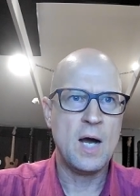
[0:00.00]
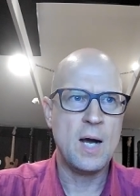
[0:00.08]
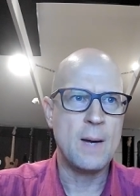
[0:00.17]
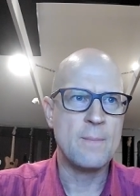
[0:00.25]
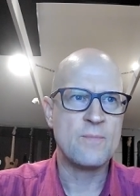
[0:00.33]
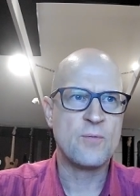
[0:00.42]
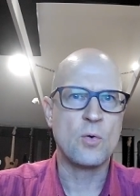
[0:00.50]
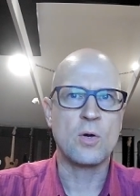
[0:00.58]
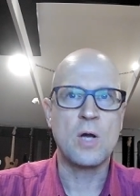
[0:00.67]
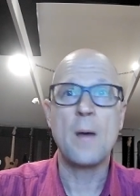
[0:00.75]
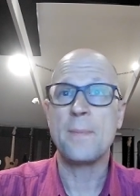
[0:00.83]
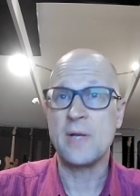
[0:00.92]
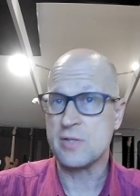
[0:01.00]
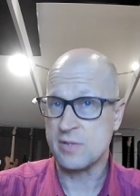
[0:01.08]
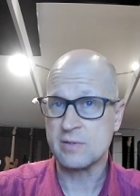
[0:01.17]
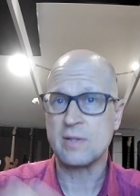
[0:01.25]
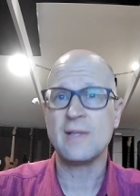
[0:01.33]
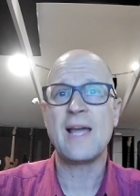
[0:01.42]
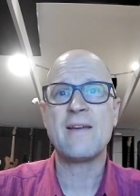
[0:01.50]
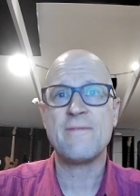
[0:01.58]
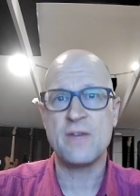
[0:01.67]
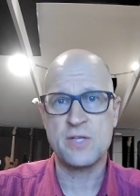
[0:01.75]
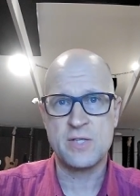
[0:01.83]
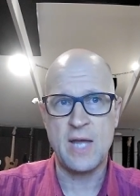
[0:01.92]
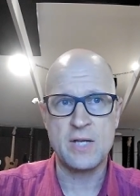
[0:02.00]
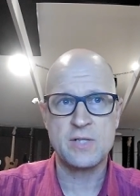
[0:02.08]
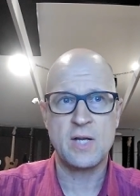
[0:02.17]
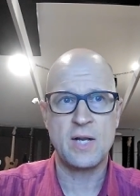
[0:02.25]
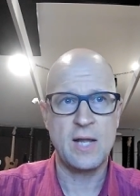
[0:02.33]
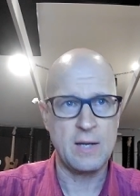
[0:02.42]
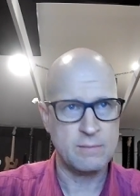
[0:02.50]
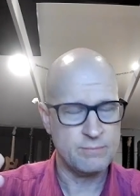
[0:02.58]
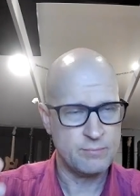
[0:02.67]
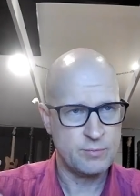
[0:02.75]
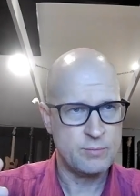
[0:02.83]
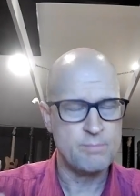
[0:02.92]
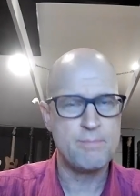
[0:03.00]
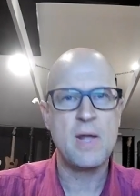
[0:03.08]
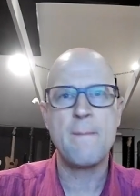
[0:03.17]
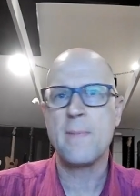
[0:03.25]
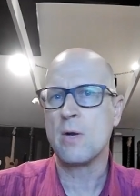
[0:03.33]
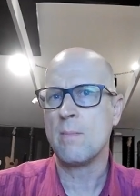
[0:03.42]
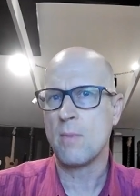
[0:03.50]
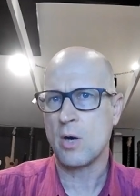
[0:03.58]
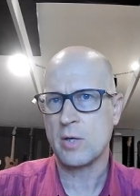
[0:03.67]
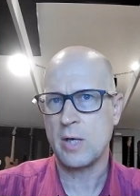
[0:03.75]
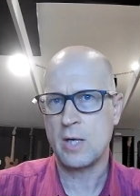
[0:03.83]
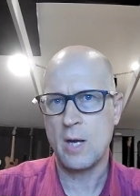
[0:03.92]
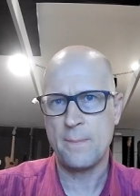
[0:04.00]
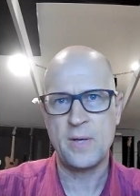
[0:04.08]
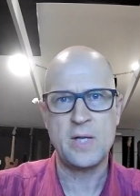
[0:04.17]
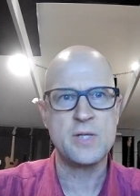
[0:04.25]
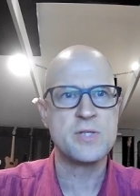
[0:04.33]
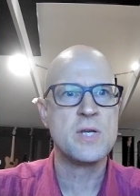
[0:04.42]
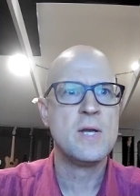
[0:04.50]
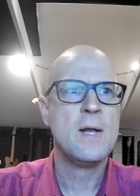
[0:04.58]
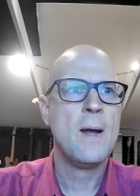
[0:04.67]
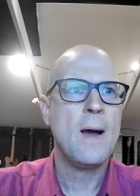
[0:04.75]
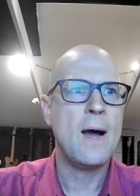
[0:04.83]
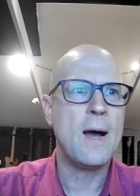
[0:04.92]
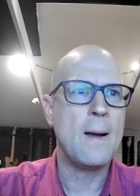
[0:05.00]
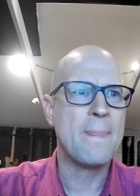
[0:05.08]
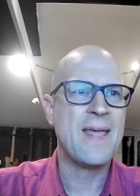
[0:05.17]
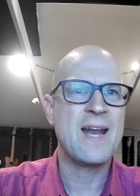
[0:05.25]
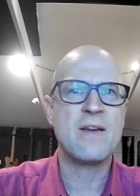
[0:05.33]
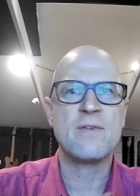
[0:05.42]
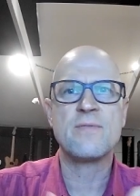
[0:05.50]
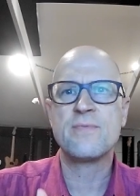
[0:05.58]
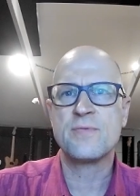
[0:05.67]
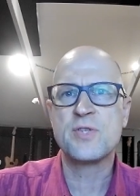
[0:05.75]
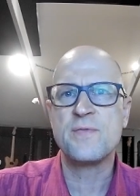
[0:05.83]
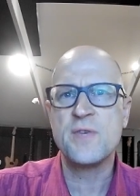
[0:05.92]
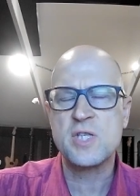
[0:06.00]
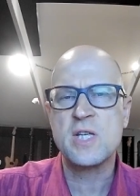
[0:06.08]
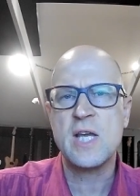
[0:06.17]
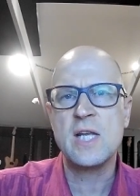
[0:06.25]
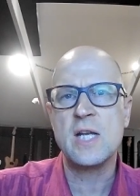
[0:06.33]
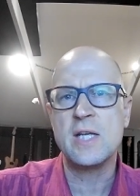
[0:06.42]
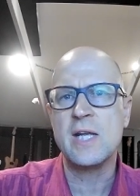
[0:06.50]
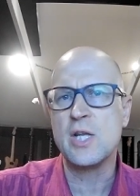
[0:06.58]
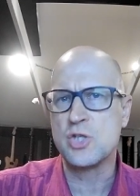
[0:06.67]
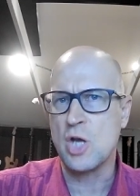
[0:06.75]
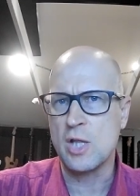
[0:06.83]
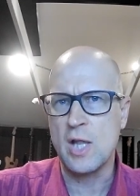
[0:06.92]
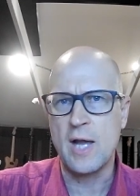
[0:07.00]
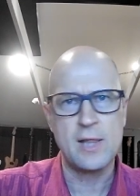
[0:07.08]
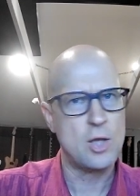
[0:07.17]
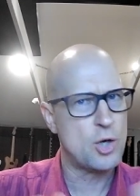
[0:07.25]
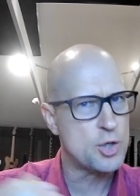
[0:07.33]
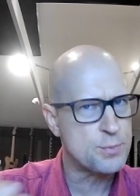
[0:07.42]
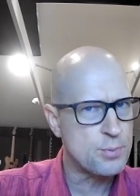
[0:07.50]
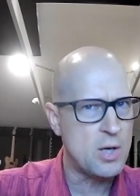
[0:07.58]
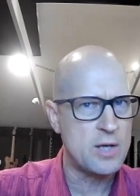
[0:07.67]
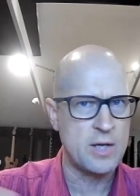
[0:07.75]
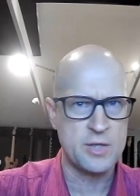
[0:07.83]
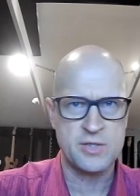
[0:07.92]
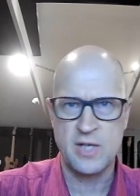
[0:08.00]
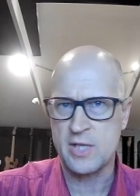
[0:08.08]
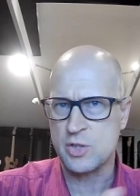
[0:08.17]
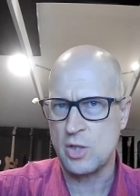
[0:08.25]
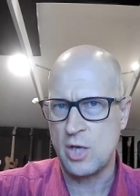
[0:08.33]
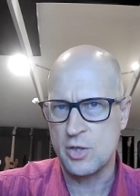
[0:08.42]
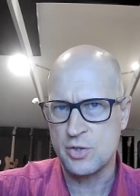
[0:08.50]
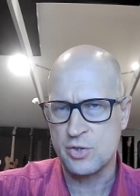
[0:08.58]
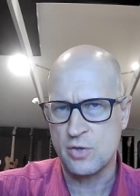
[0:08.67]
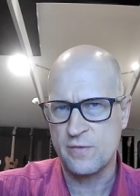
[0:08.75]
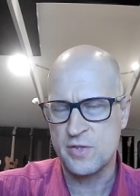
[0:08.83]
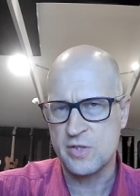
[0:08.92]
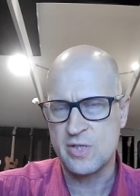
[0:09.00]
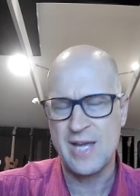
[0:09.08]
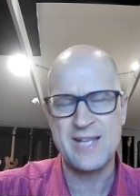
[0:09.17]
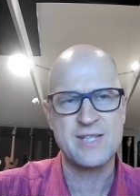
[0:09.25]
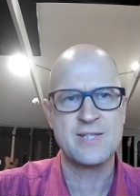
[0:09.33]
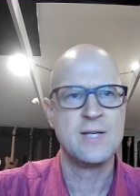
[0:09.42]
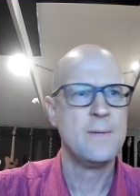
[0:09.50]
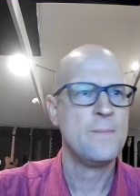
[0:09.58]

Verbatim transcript: um, for companies like Vistex, kind of like big middle market companies um, that have sophisticated needs online, large product sets, large services sets,